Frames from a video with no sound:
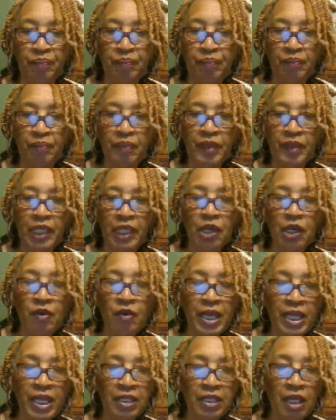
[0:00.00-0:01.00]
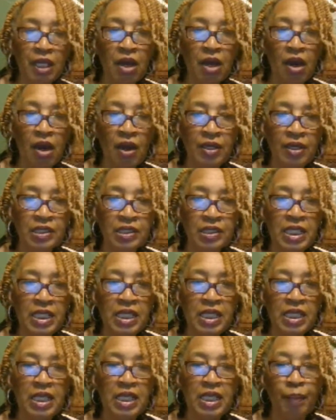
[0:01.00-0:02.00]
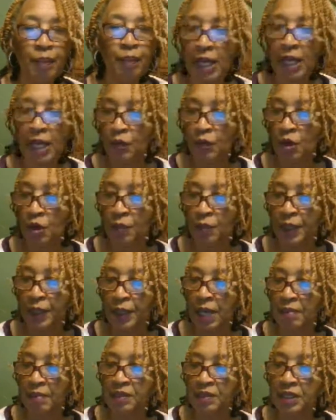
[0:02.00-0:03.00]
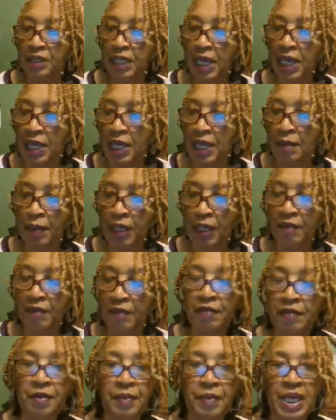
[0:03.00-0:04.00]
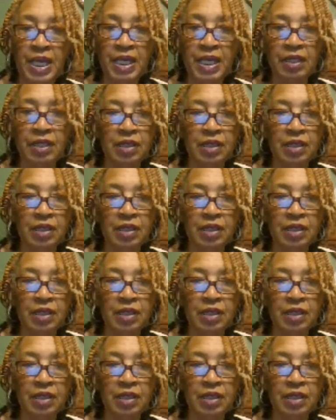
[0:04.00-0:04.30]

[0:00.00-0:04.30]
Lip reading: go into Carter's Eat. I probably won't be able to stay in but a few minutes,